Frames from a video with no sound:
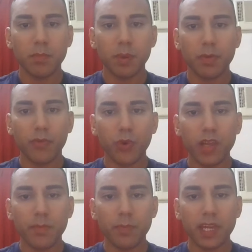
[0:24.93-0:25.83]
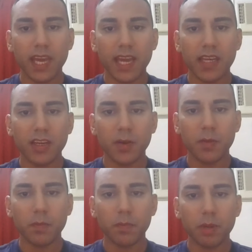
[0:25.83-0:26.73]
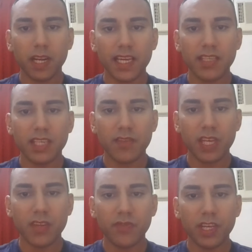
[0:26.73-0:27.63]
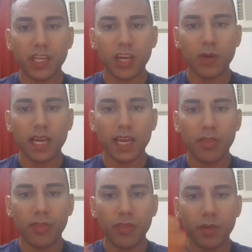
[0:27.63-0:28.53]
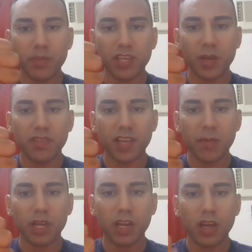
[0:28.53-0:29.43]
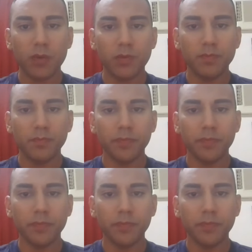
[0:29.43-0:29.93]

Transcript: But before I begin, please give this video a thumbs up down below.